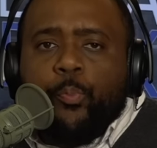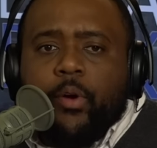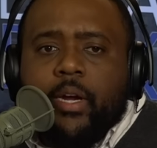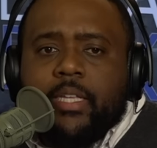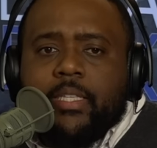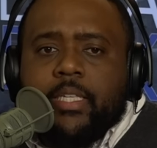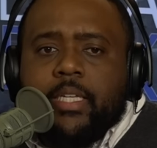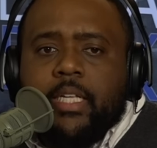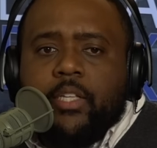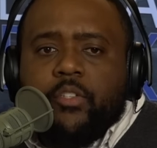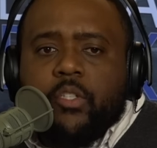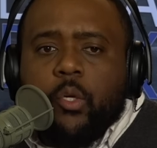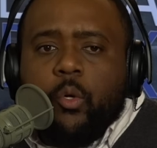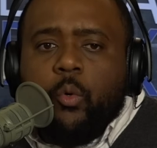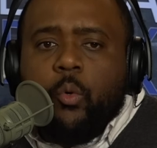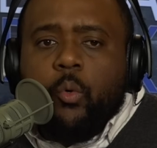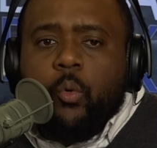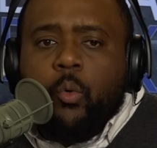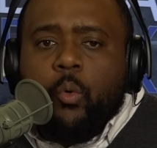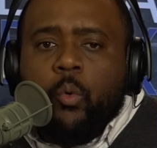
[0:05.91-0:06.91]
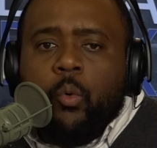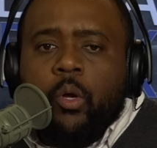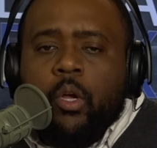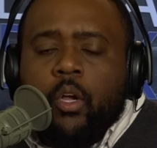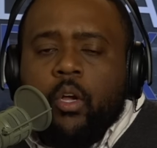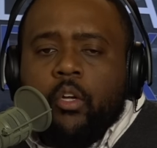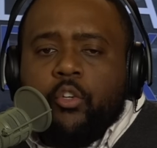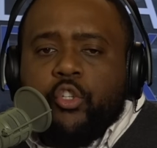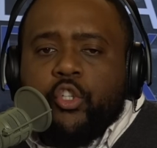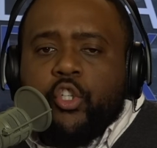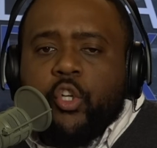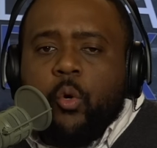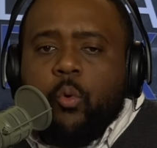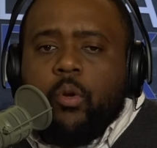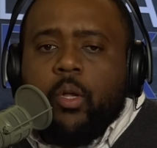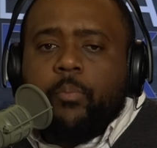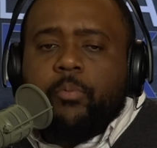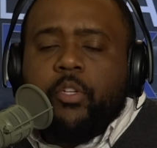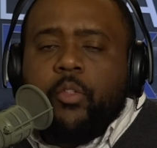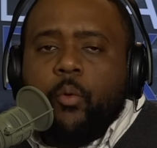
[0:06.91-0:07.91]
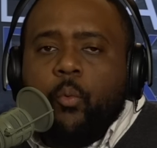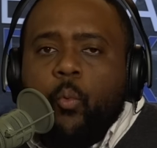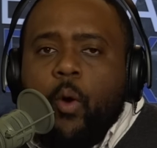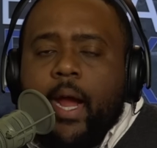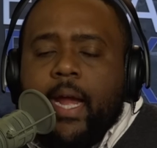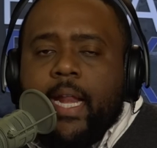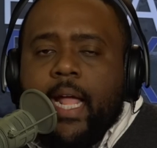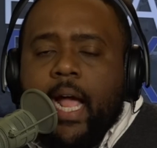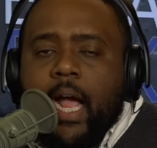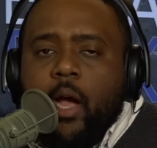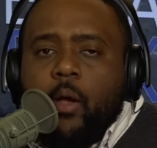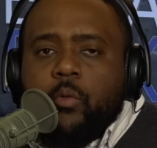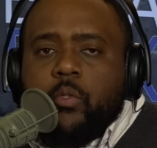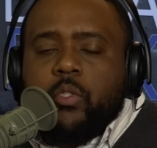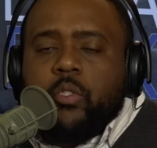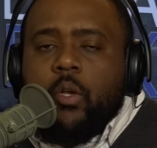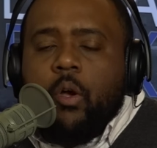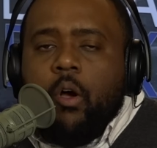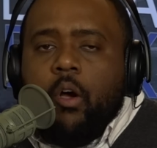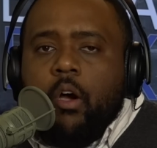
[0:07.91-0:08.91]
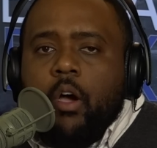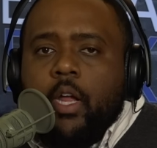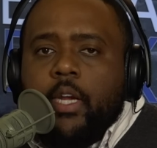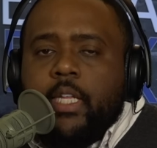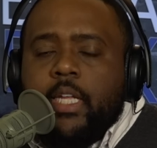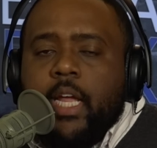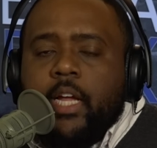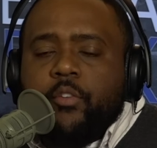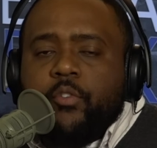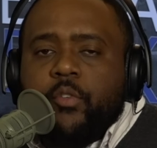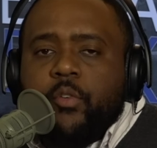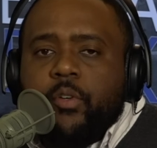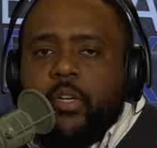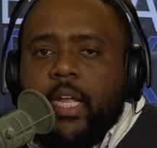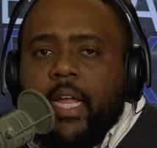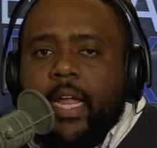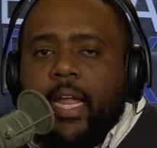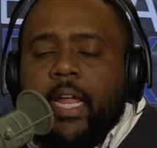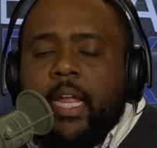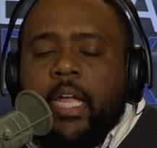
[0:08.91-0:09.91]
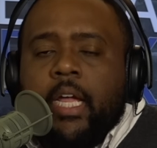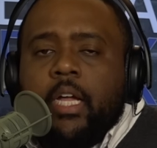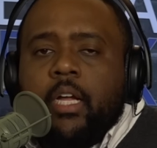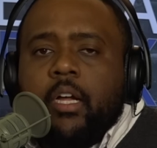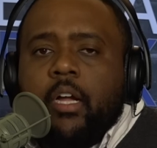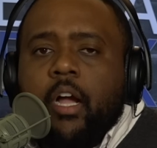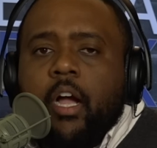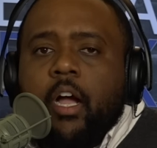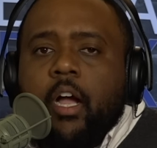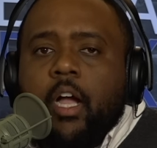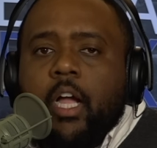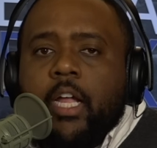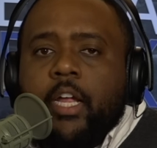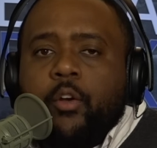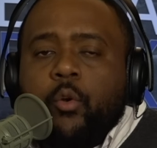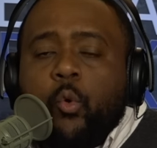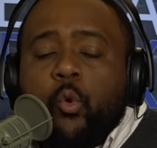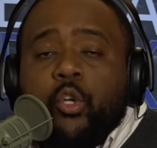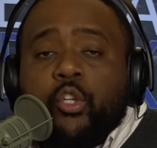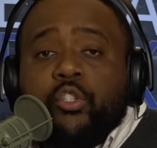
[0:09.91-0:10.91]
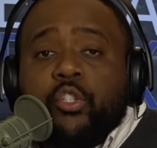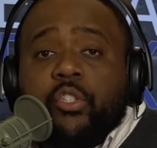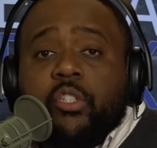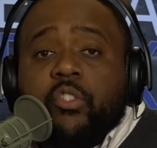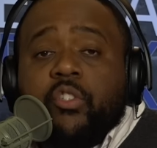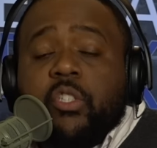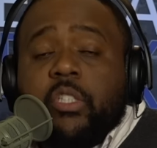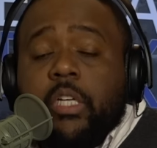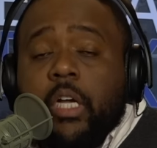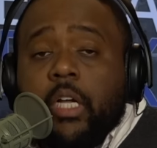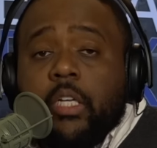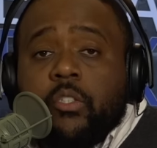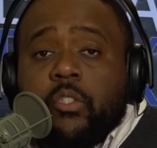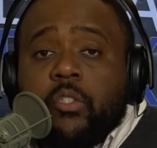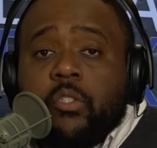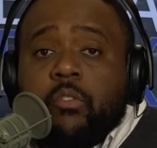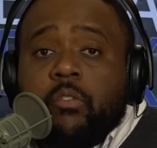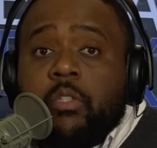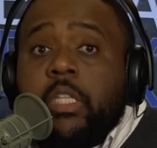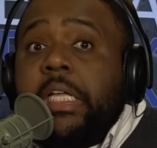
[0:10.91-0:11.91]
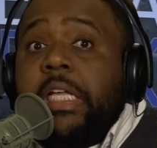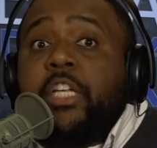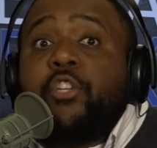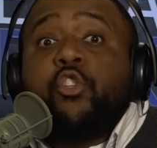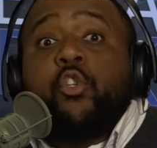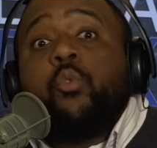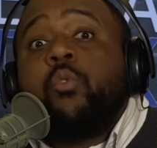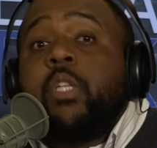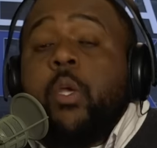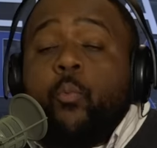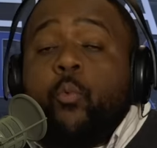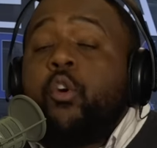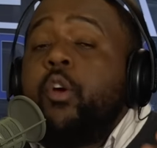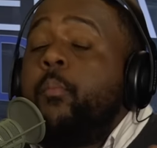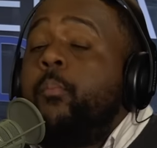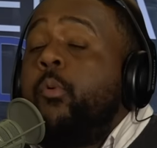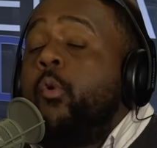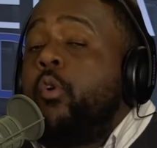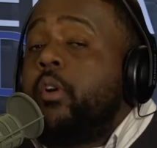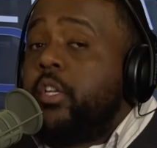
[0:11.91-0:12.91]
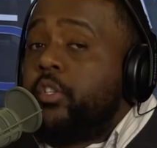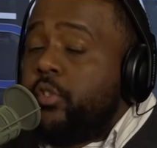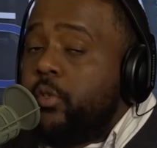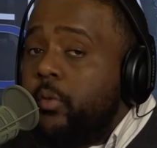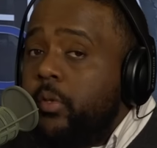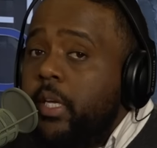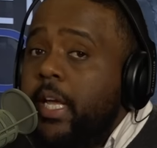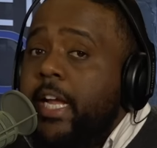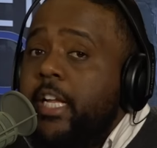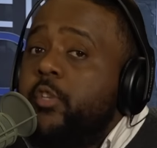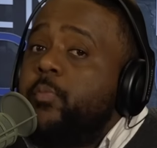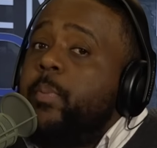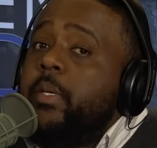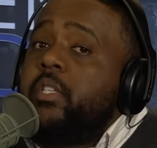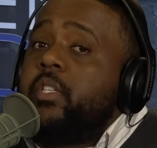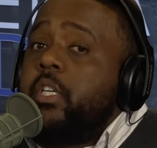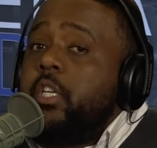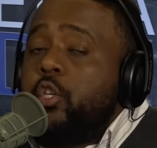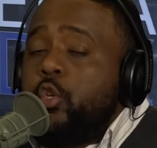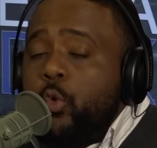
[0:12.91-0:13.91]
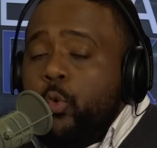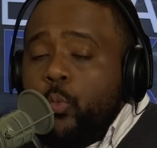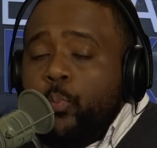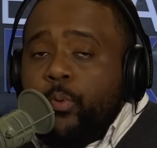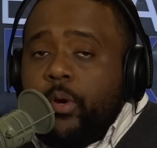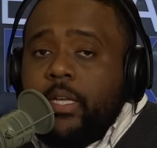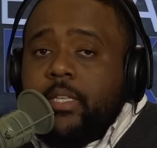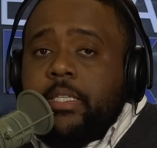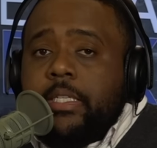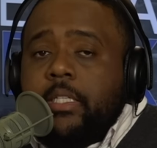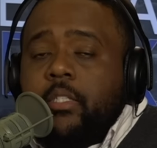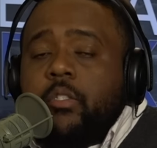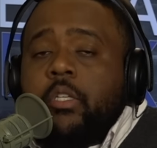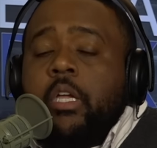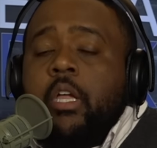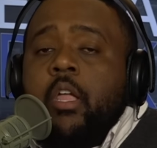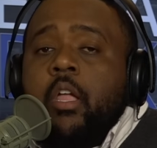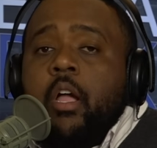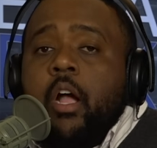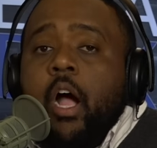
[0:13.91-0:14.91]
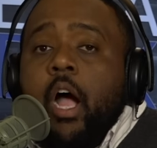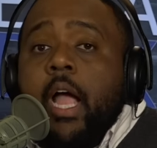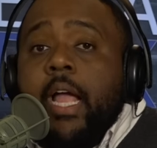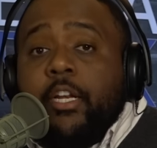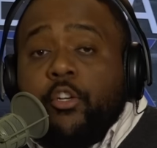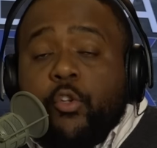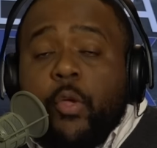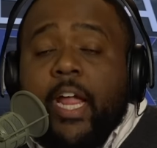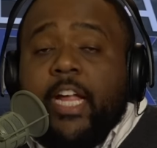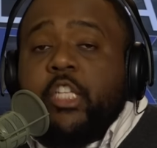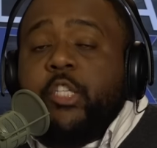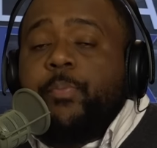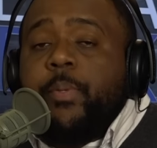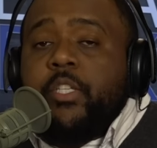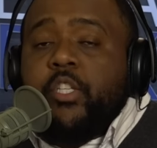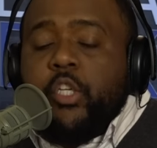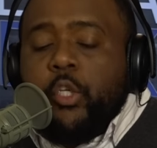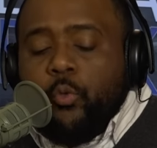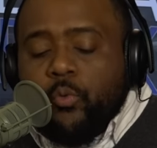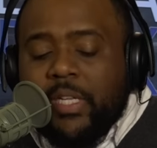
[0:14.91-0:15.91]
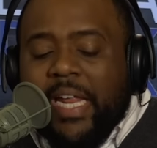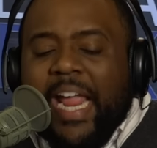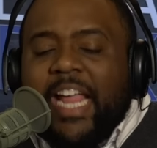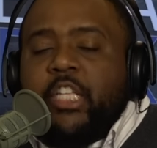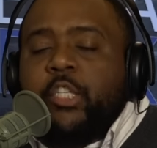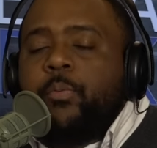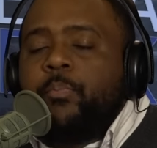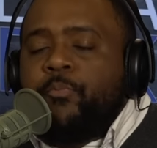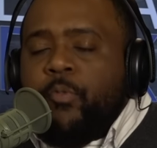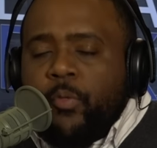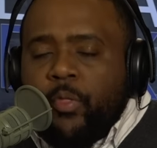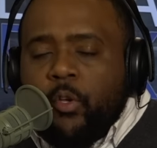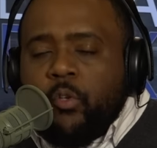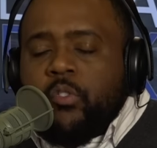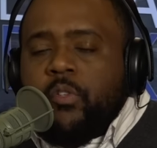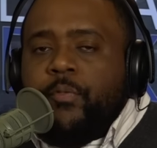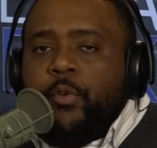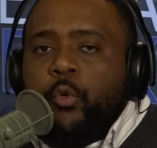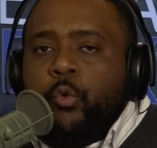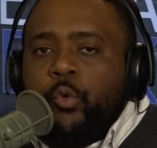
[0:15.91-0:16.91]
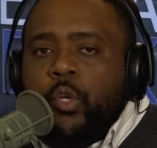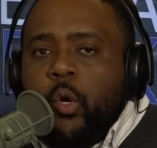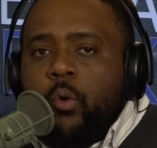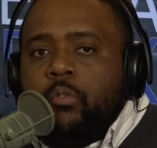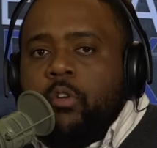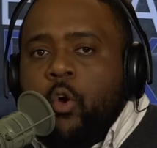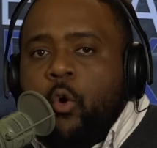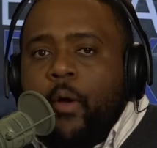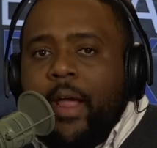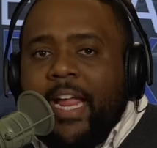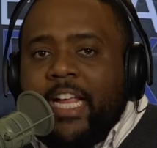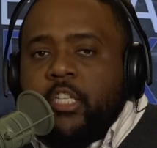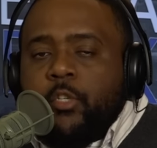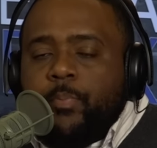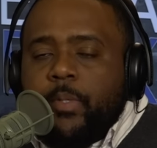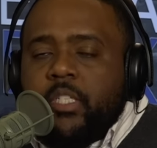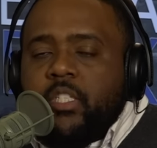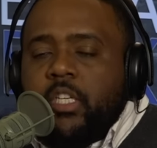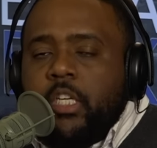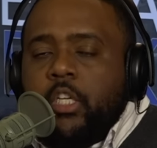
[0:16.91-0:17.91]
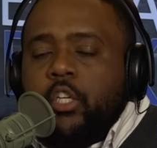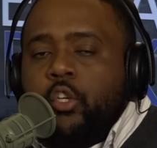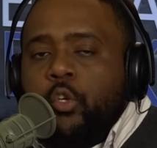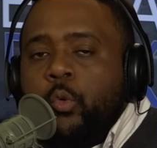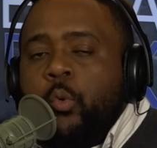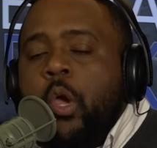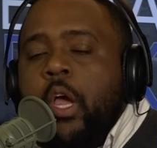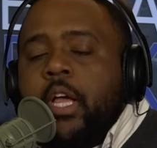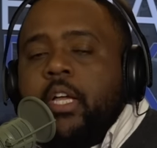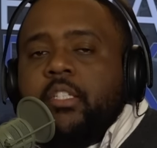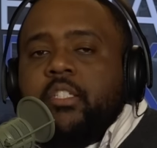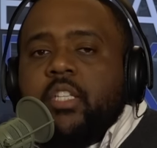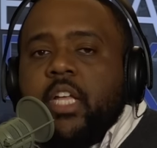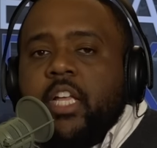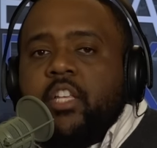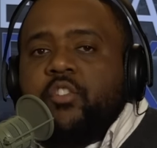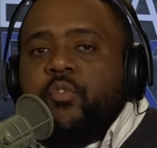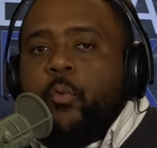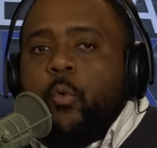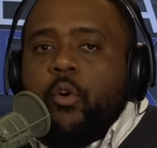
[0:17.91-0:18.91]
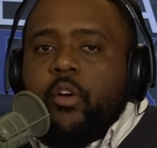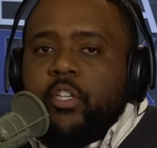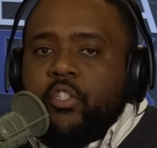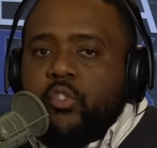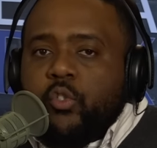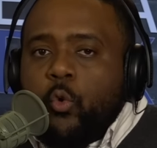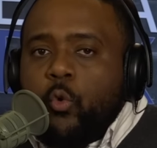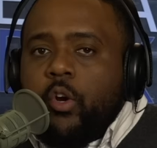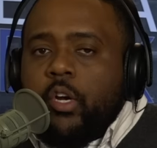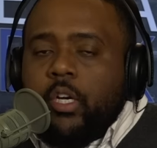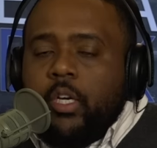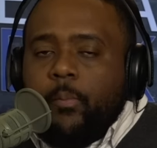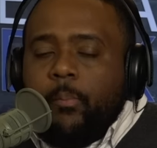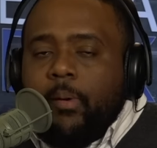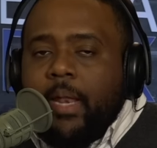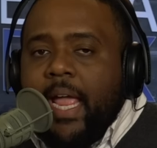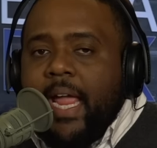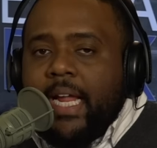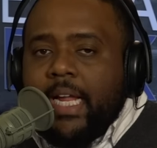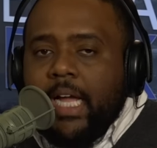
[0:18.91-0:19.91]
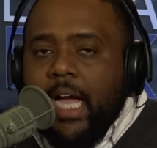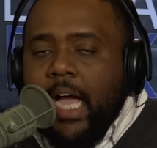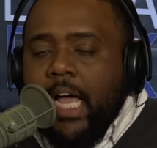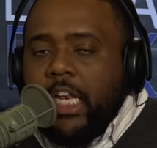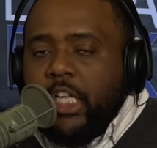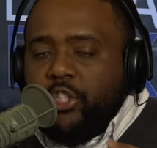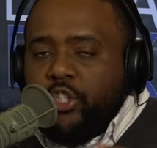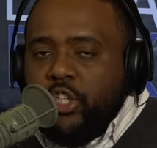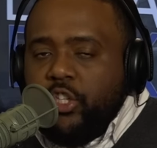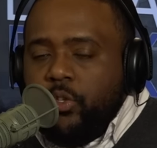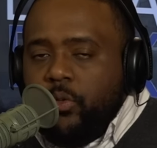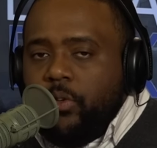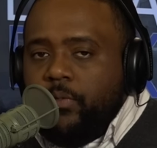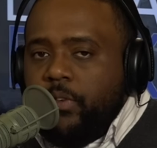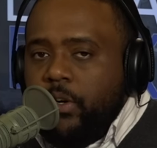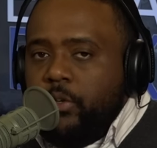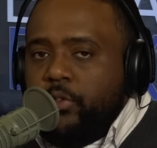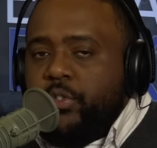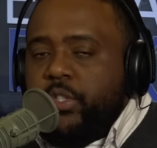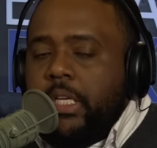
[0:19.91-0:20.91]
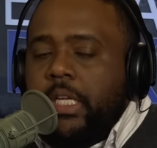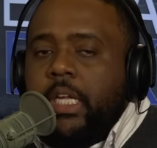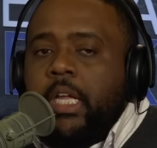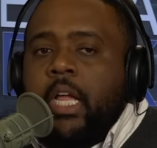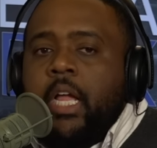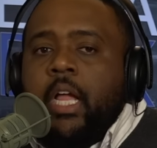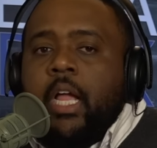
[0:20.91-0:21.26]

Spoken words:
presidents who showed up to the White House on yesterday in order to discuss the issues that were important to the HBCU presidents and to HBCUs. For those of you who don't know, HBCU stands for Historically Black College and University.